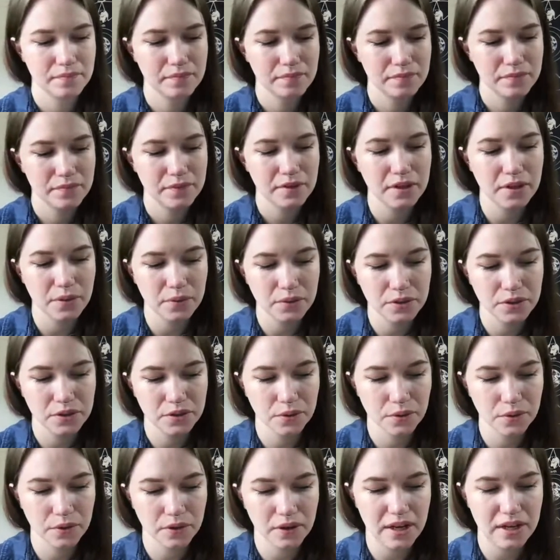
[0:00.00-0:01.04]

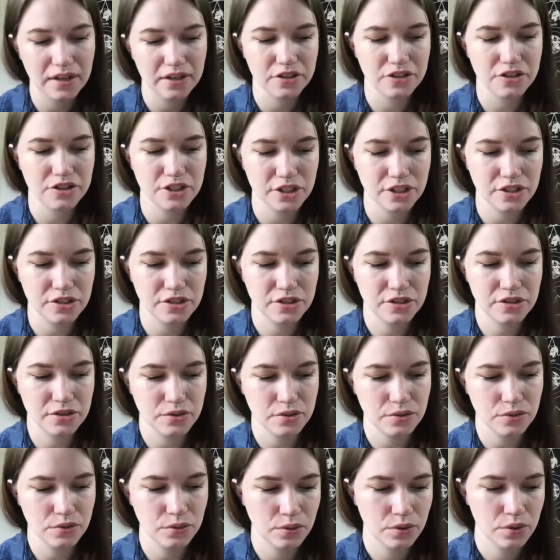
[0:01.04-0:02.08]
your energy
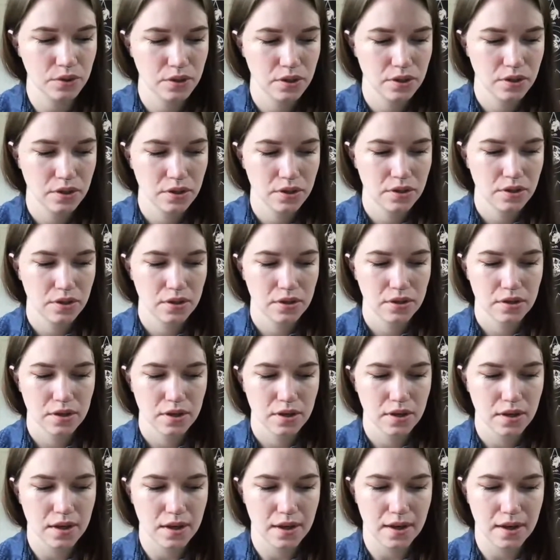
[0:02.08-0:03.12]
to
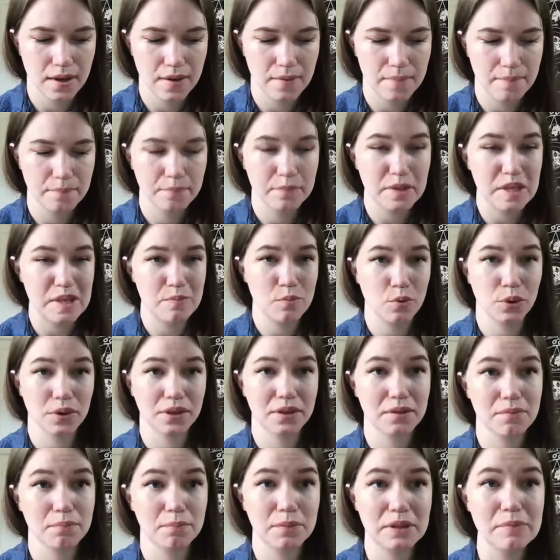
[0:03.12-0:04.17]
be
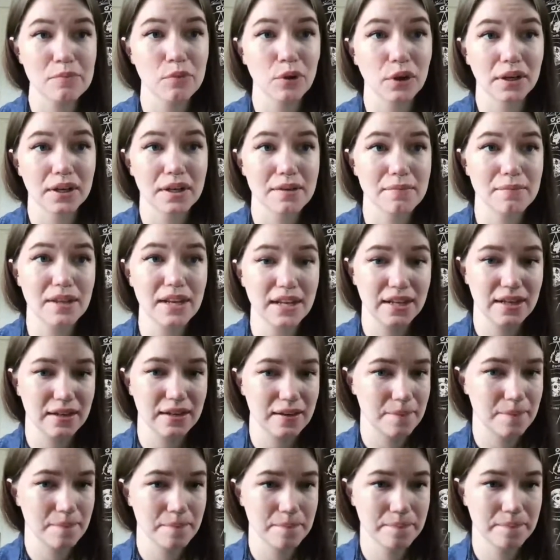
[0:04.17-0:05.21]
more committed,
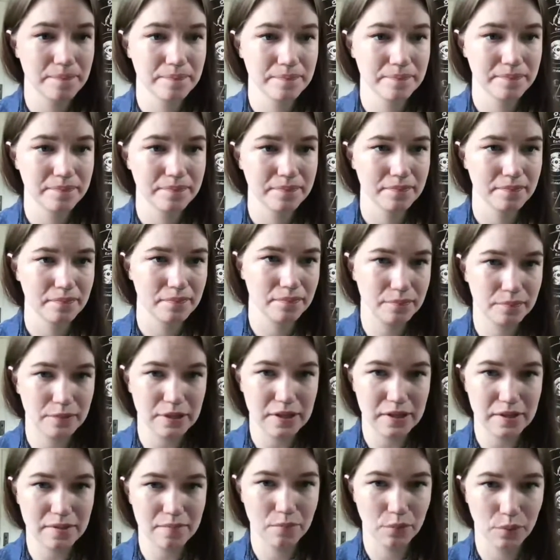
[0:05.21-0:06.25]

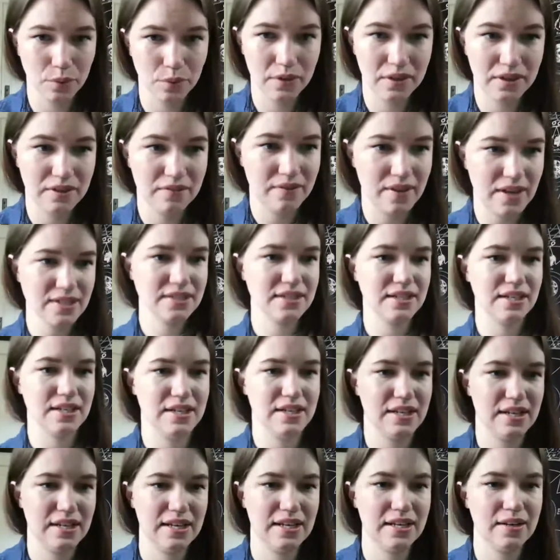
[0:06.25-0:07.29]
be more invested
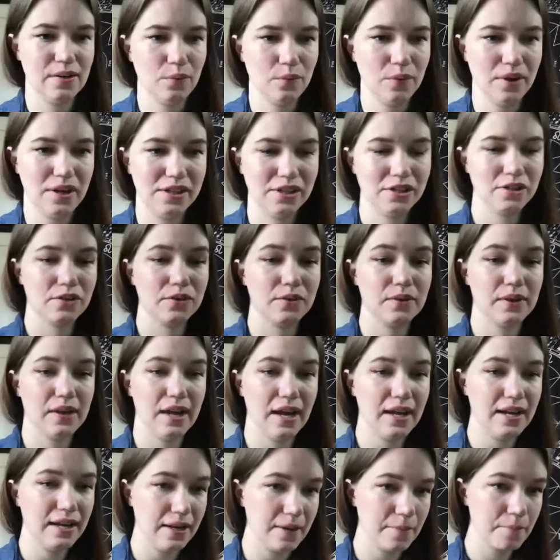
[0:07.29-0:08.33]
in what you're
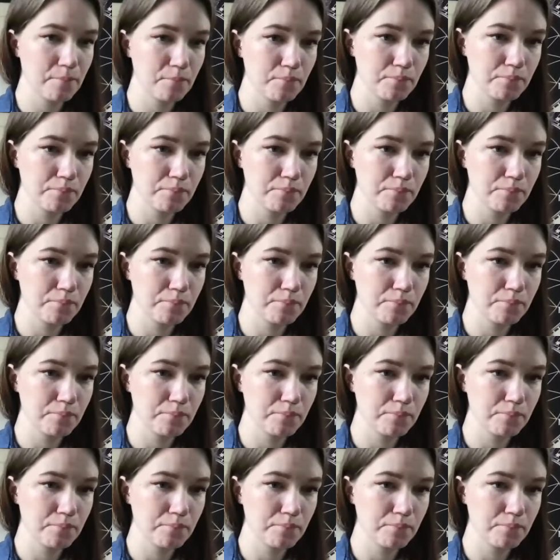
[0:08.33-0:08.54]
creating.